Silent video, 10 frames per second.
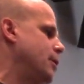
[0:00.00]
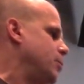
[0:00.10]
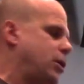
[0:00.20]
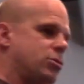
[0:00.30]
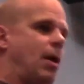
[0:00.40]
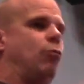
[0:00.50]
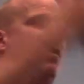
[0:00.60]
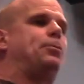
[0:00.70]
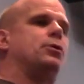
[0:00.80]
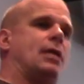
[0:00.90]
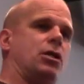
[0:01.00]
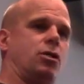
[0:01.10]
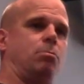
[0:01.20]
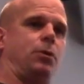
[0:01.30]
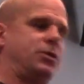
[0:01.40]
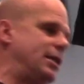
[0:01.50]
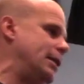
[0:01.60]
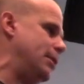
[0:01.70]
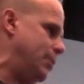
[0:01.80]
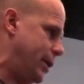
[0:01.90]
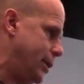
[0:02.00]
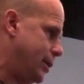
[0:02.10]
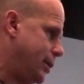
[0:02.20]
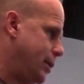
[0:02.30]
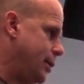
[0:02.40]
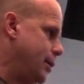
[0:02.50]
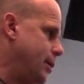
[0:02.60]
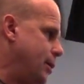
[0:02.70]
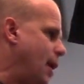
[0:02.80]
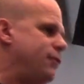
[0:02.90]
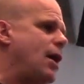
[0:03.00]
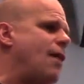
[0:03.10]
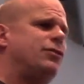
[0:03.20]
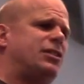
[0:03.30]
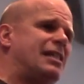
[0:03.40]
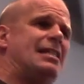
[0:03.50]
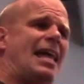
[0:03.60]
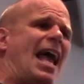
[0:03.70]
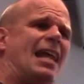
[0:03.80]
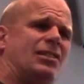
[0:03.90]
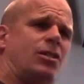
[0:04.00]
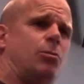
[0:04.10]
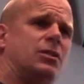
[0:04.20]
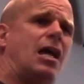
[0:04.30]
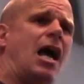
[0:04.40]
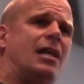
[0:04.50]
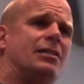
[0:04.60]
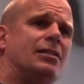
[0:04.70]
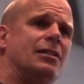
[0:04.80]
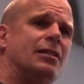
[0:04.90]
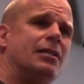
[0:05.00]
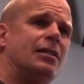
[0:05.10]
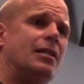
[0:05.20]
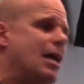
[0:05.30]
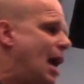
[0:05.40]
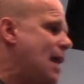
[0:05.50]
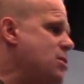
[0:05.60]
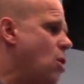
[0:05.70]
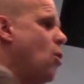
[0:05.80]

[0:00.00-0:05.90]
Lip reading: because my reputation preceded me. Have you ever seen that in someone's eyes? And you